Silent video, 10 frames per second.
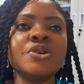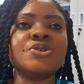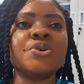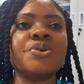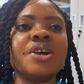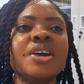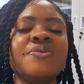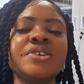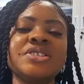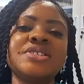So
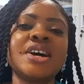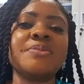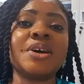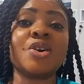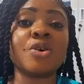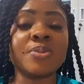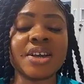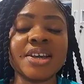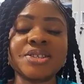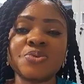if he's the type that
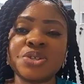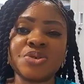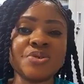communicates with